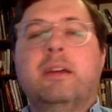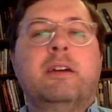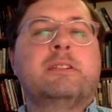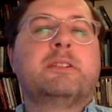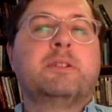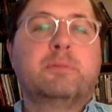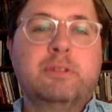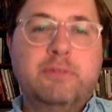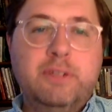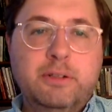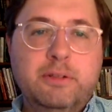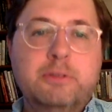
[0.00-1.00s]
So
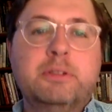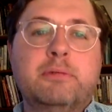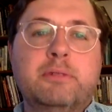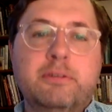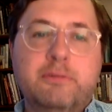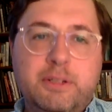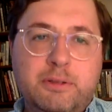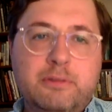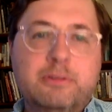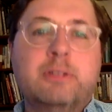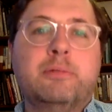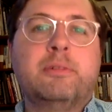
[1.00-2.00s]
review,
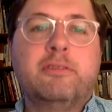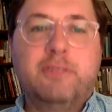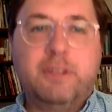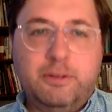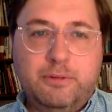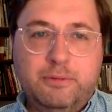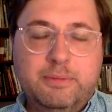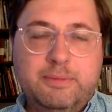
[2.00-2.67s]
review, review.